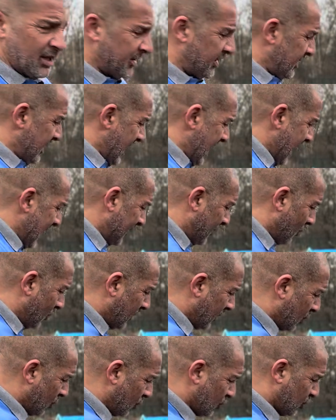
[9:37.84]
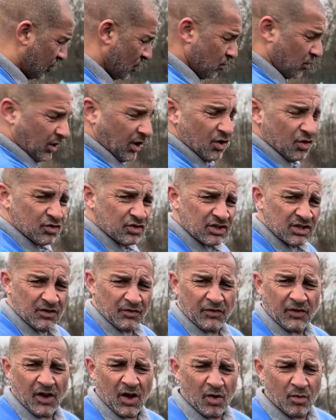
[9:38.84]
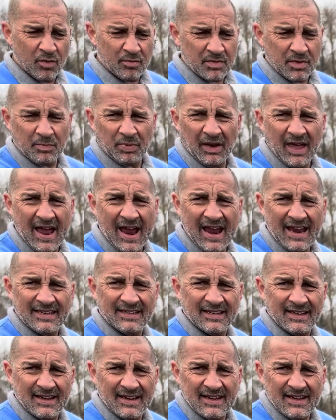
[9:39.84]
in there. I don't want to go too close to the floor with my blade,